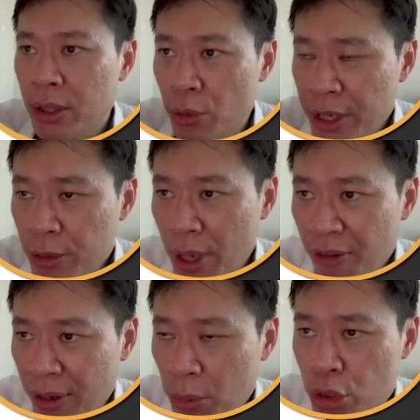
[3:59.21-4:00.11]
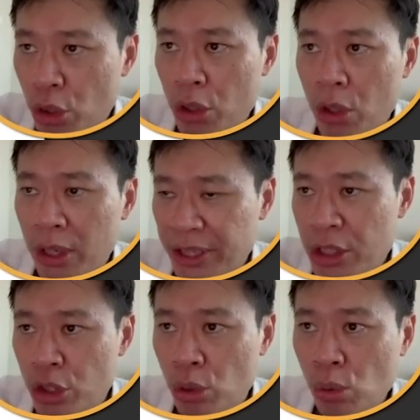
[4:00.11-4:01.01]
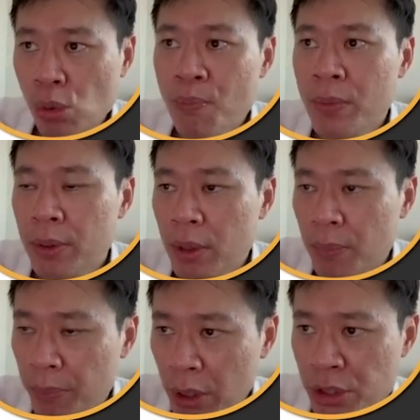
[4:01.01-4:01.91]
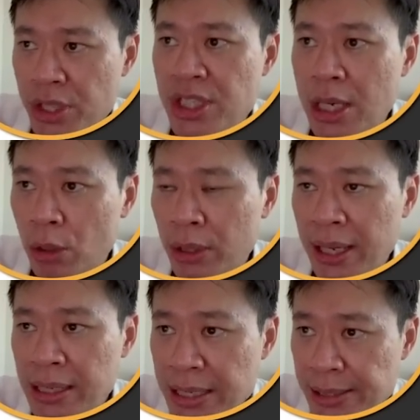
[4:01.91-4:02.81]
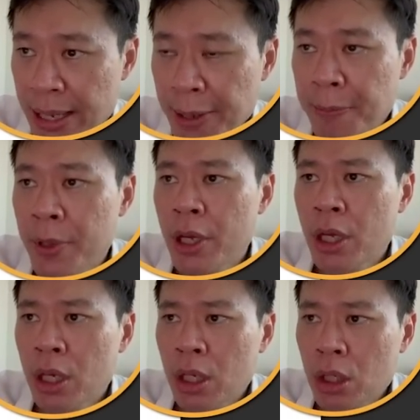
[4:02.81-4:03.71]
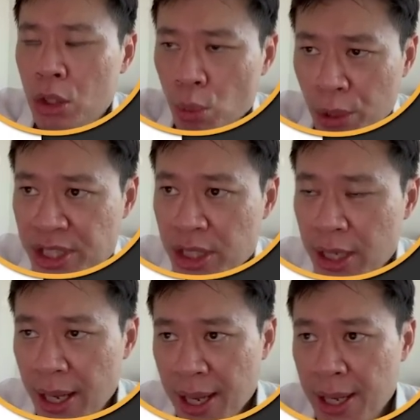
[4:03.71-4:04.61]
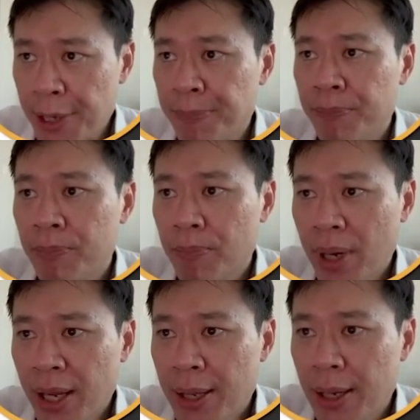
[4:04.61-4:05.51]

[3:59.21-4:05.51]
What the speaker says: green graph I'm going to draw your attention to, because this yellow line leads there, you would see that, hey, my